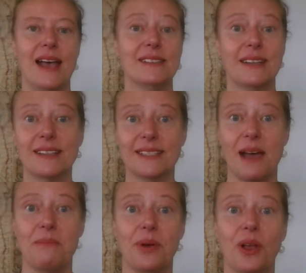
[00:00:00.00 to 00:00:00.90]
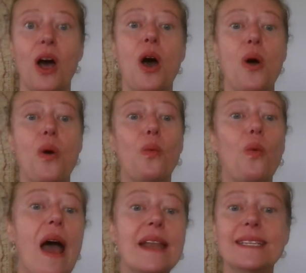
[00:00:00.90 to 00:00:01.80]
As an example,
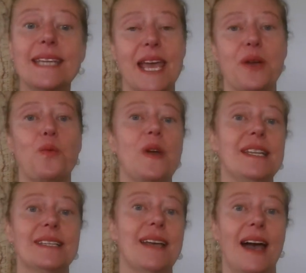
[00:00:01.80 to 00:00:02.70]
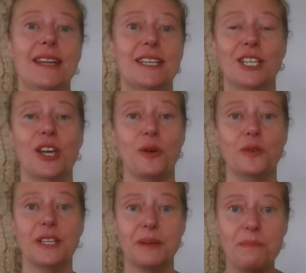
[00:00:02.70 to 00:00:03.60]
one day we decided to go
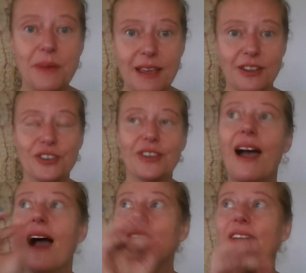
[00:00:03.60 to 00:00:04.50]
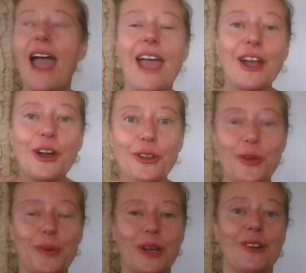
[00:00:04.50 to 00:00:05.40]
to the beach. I've anchored
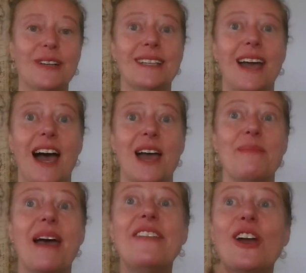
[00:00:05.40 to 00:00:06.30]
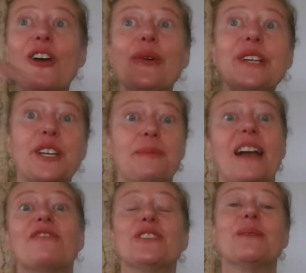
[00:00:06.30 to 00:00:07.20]
the reader in time and they're going to
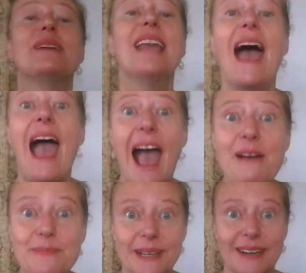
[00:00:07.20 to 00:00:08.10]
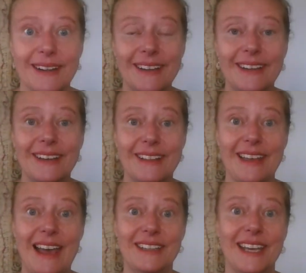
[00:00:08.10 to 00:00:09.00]
expect for something to happen
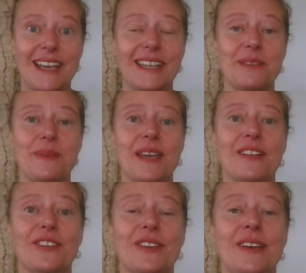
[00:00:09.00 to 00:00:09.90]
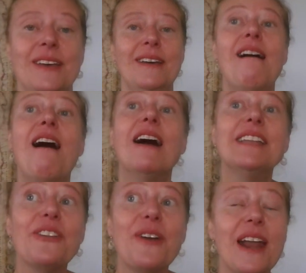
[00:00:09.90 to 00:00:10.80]
that day at the beach. On
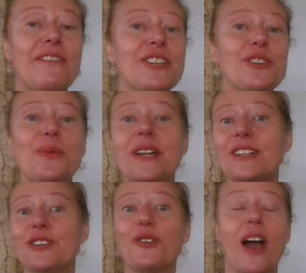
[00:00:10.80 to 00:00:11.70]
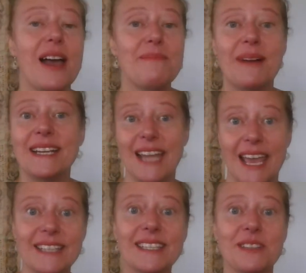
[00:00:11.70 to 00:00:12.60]
the other hand, if I just want to describe my
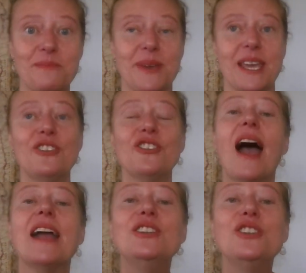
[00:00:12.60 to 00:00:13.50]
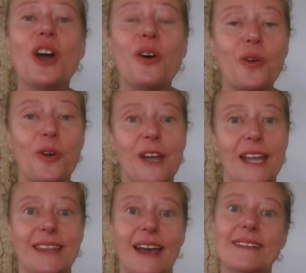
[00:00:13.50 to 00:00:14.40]
days at the beach, I don't
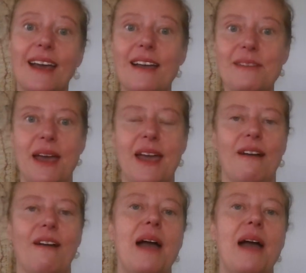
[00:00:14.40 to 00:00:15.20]
create that time anchor.